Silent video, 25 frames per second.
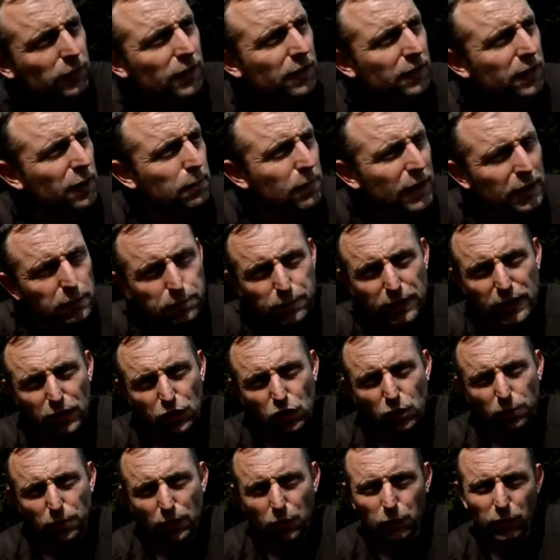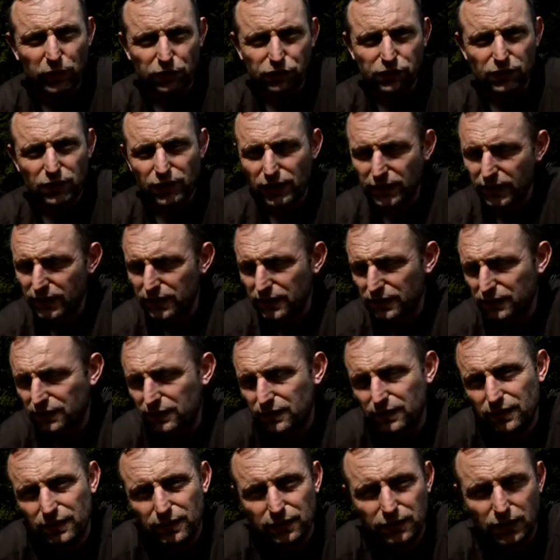They might be a couple of weeks earlier
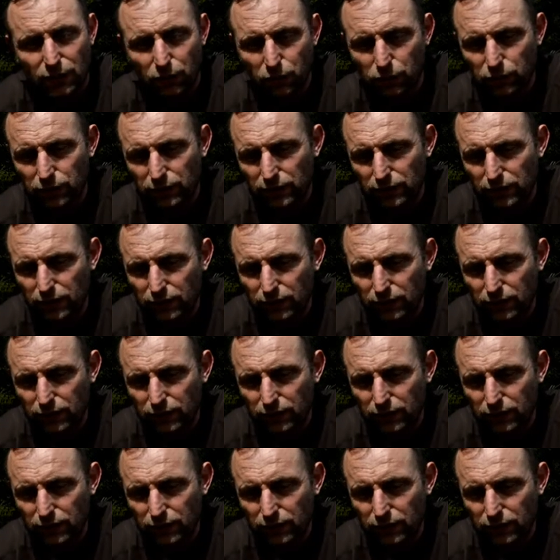down